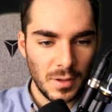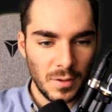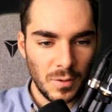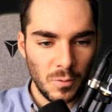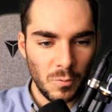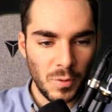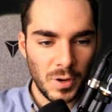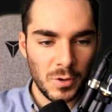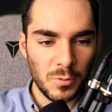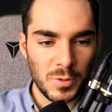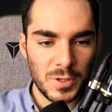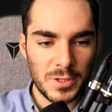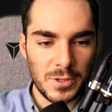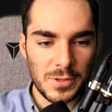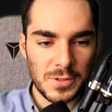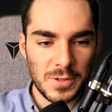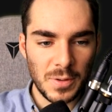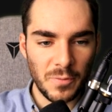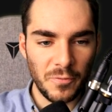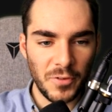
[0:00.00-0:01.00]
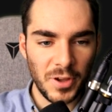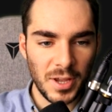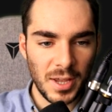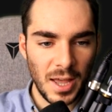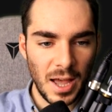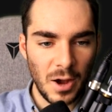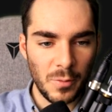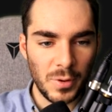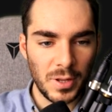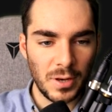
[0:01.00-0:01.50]
when we do something,
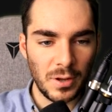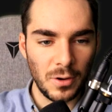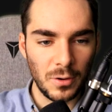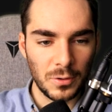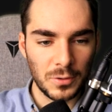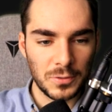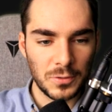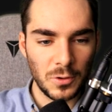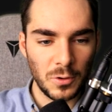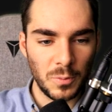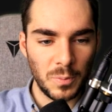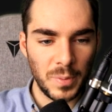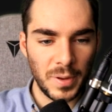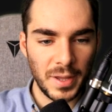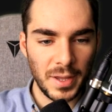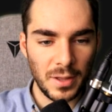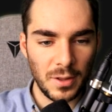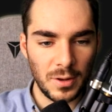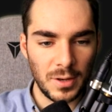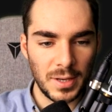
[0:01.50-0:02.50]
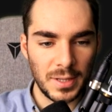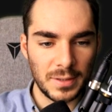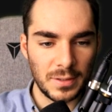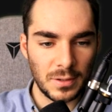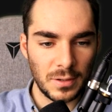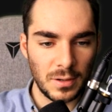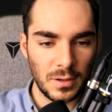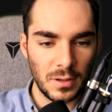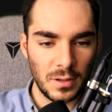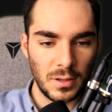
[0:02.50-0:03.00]
I will also play a
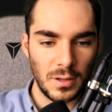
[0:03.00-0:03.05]
little